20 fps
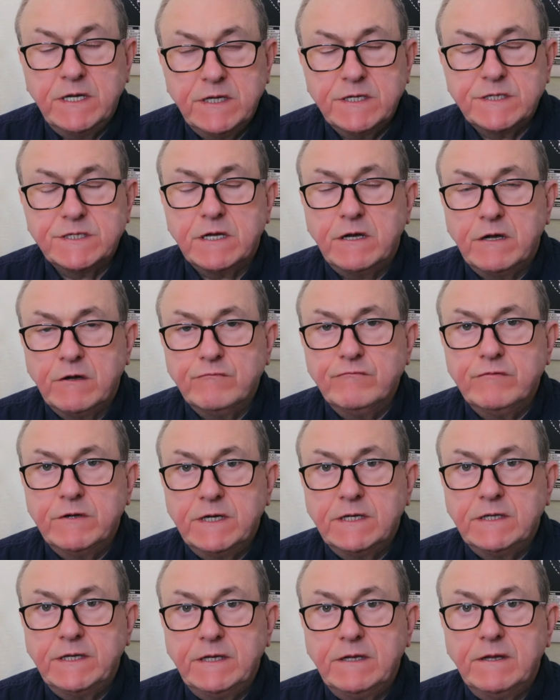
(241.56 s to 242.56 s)
is a
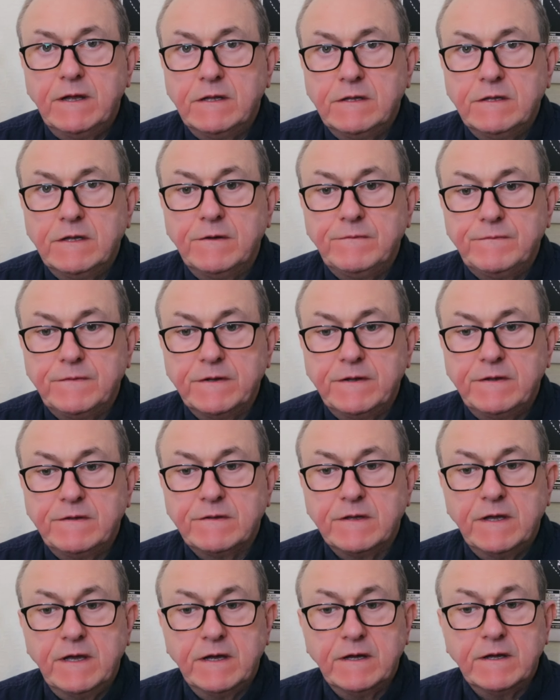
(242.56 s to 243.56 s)
really lovely
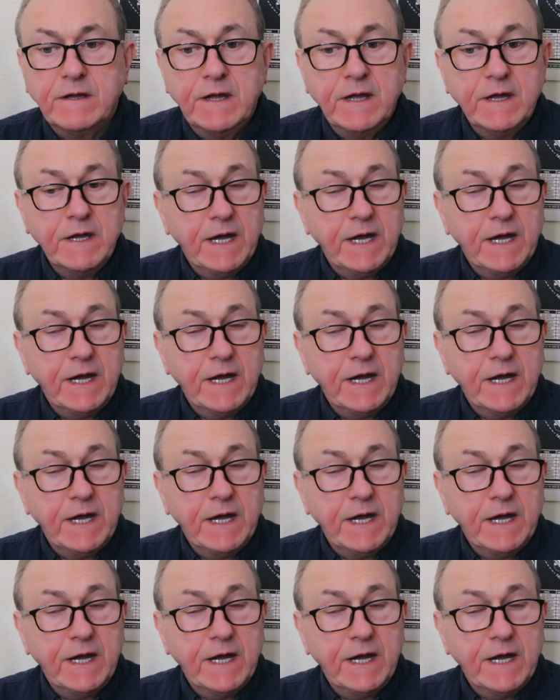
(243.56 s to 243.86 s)
thing,